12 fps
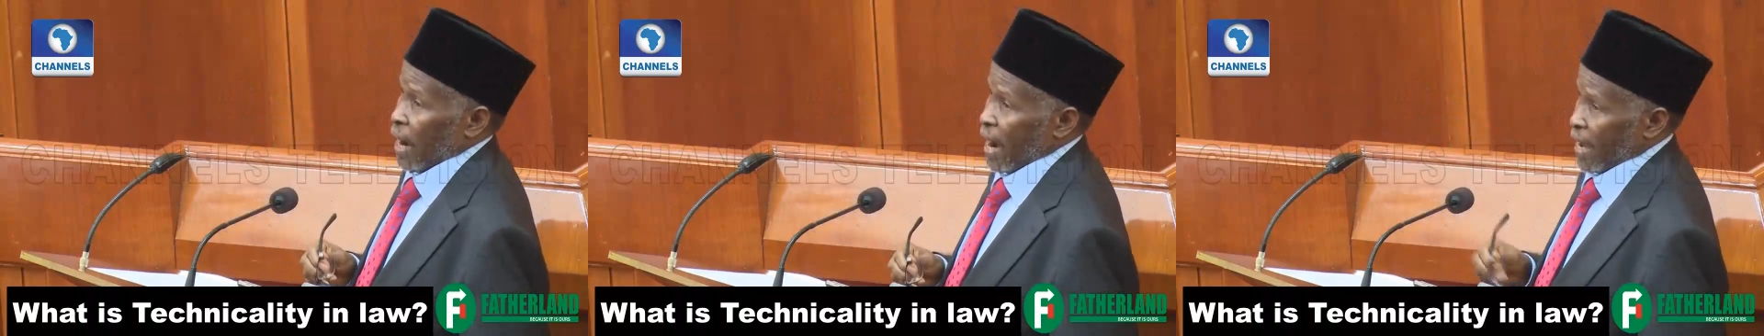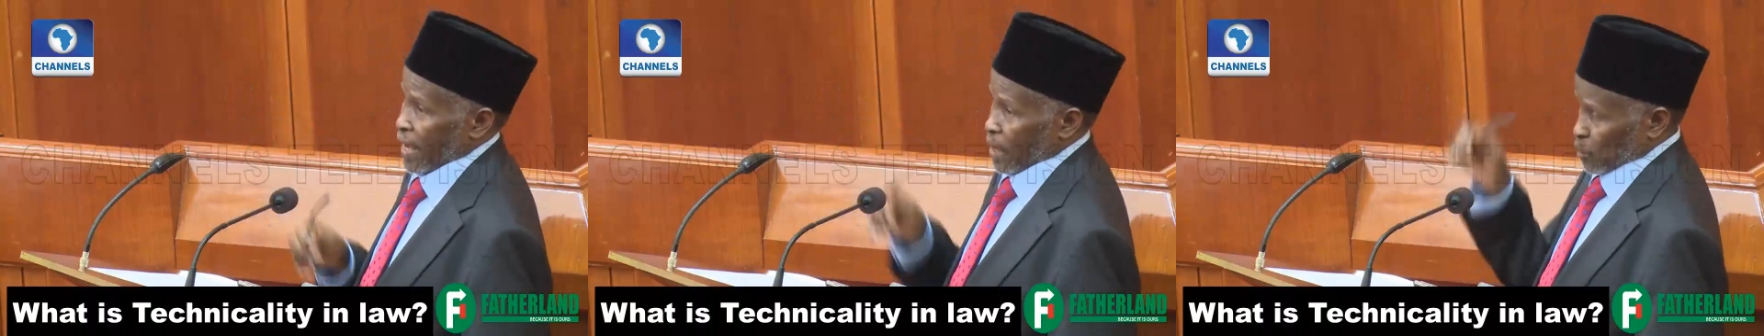
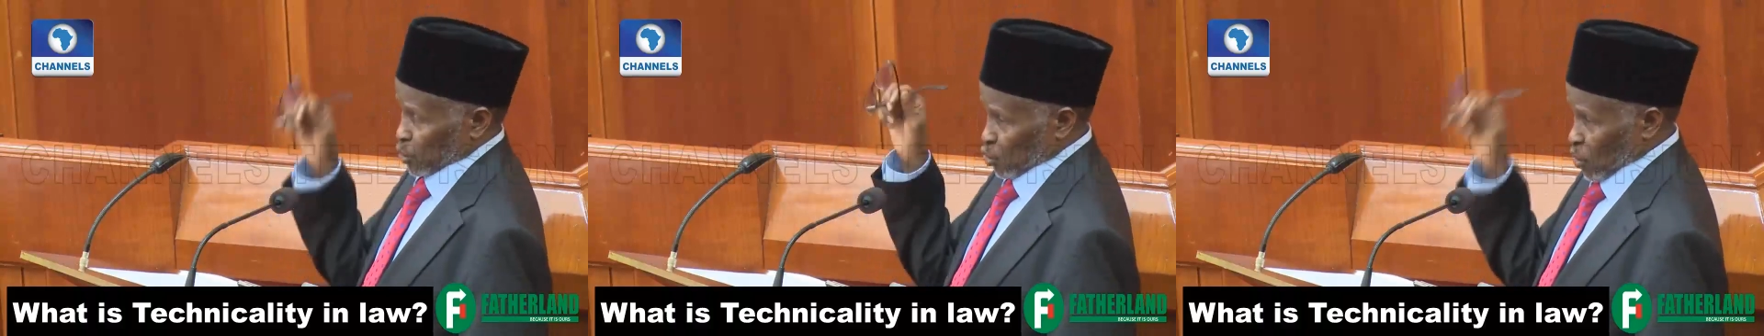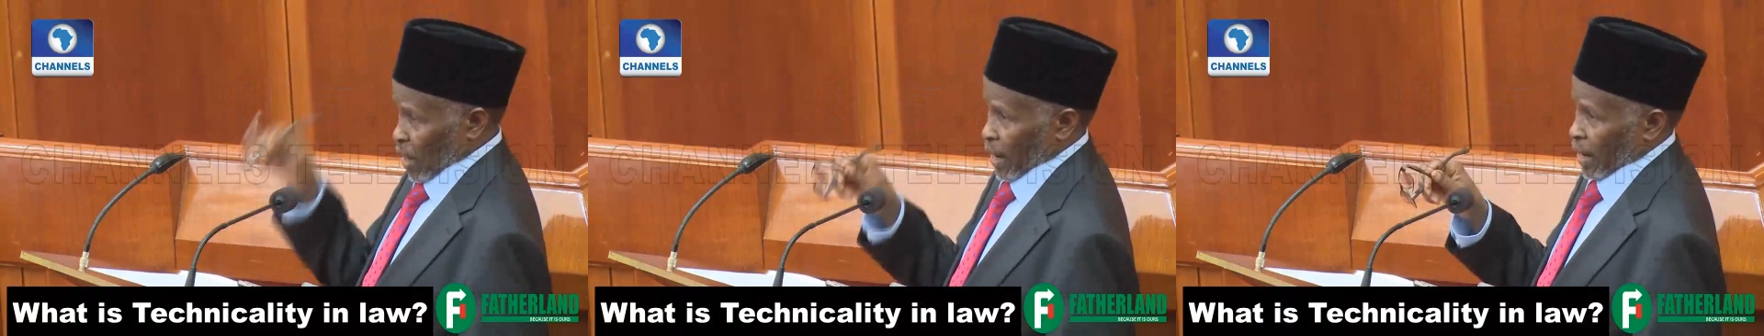I am
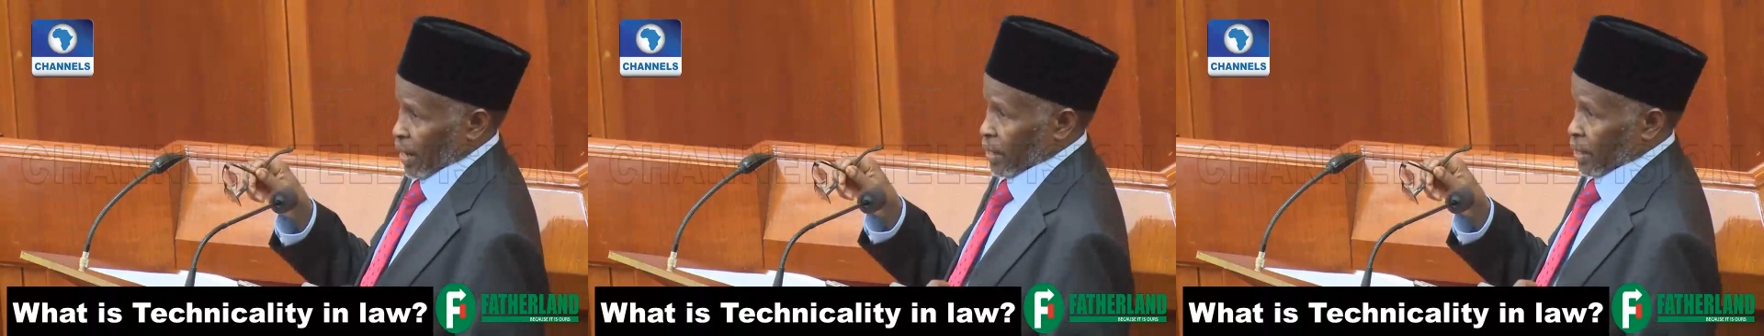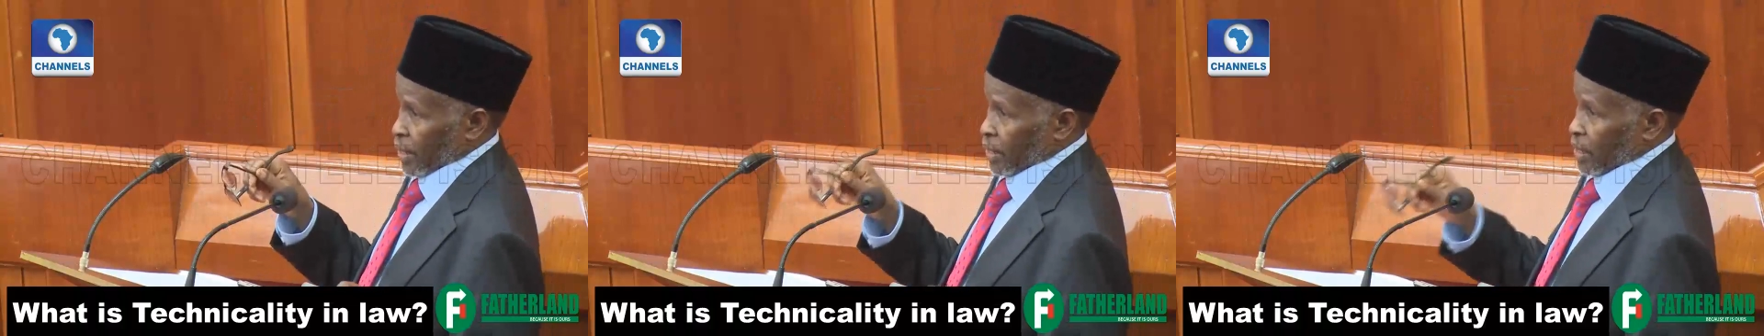sure
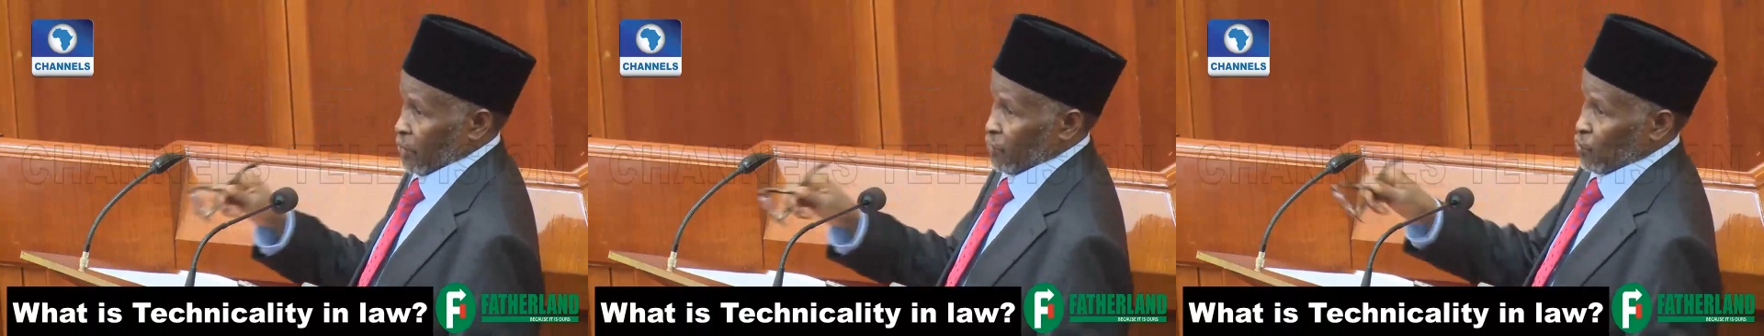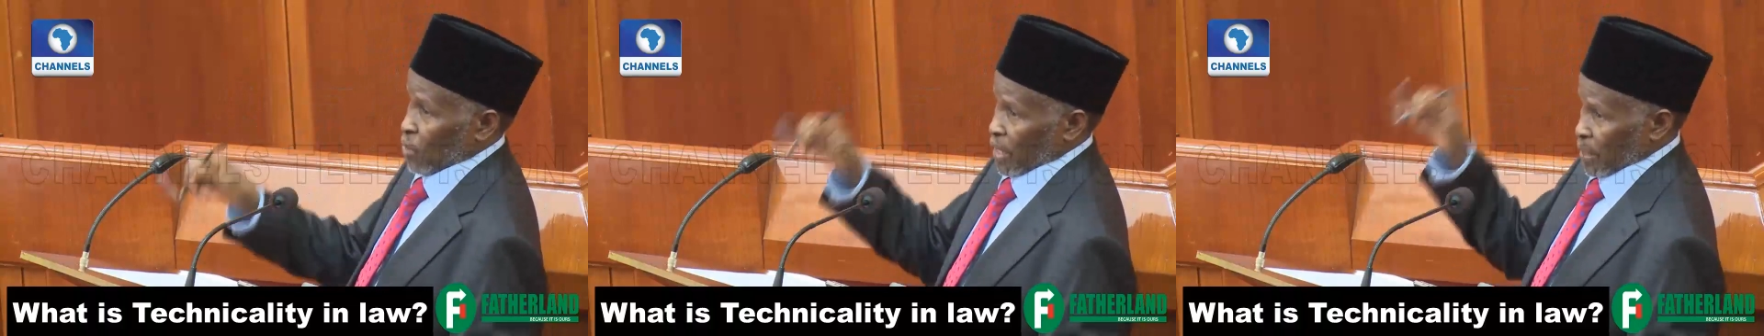
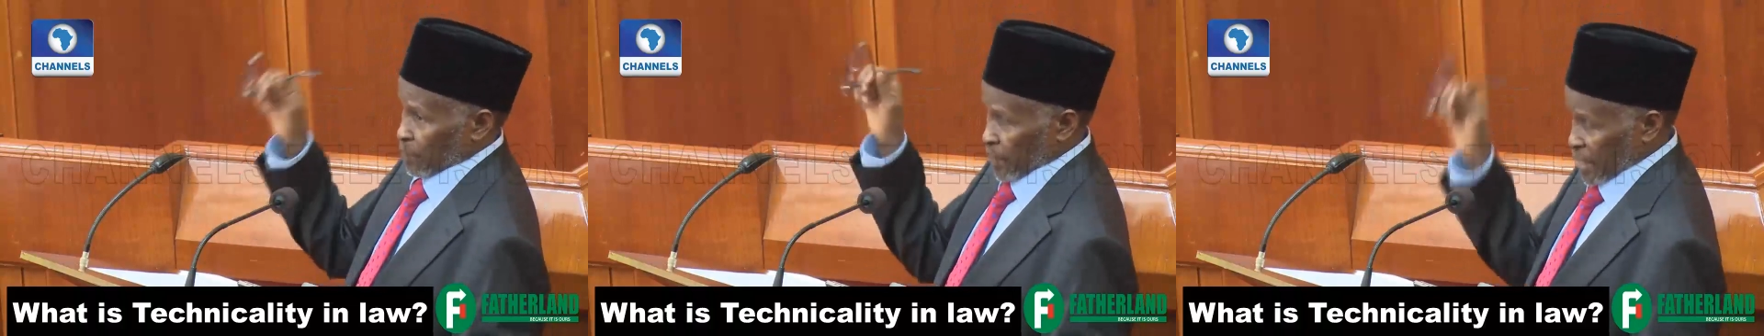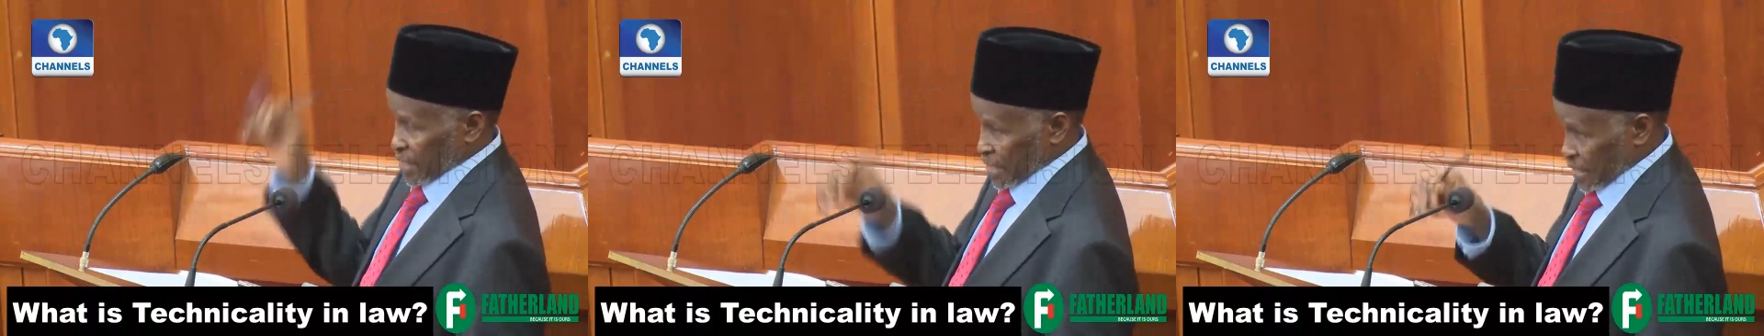if you are a
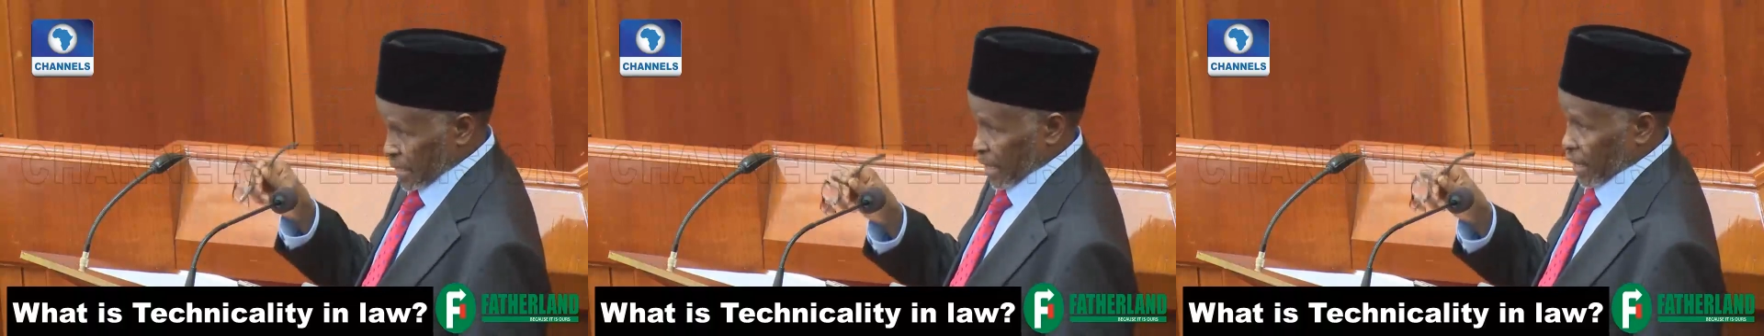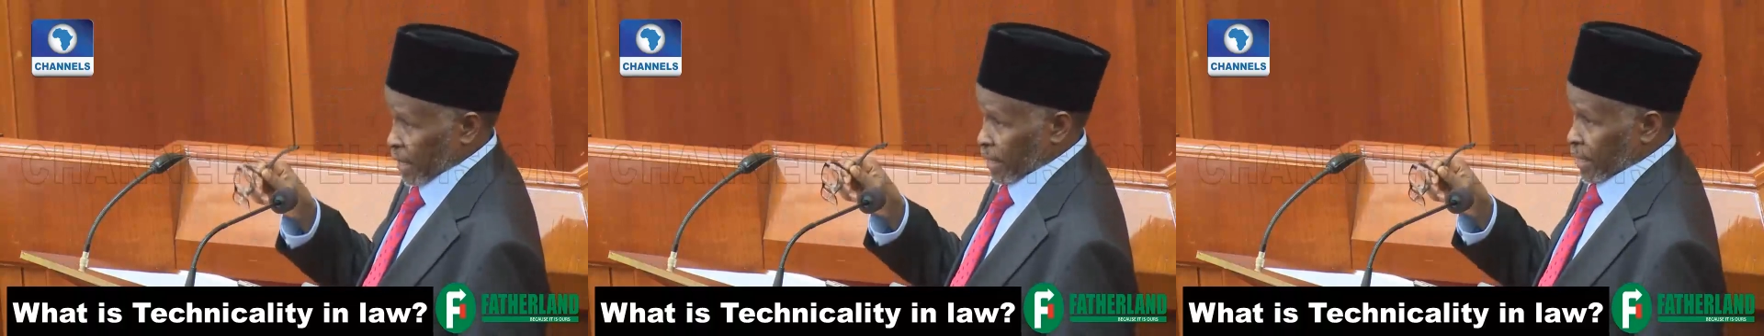passenger